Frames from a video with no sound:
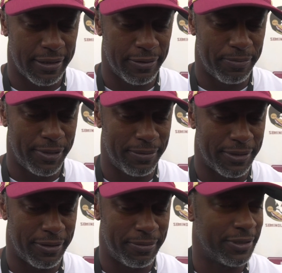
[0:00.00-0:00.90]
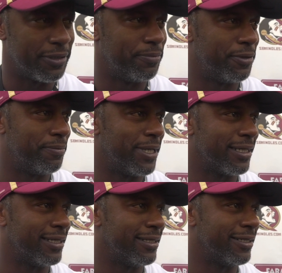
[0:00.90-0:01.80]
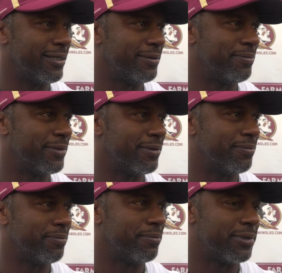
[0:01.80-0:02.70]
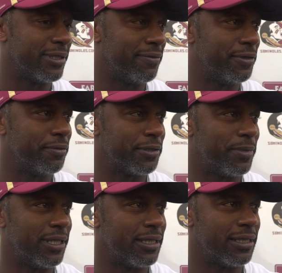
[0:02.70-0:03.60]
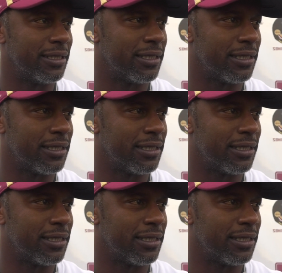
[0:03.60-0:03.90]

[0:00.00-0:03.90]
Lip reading: Coach Pimp told him he's going to put him back in there and see if he'll respond.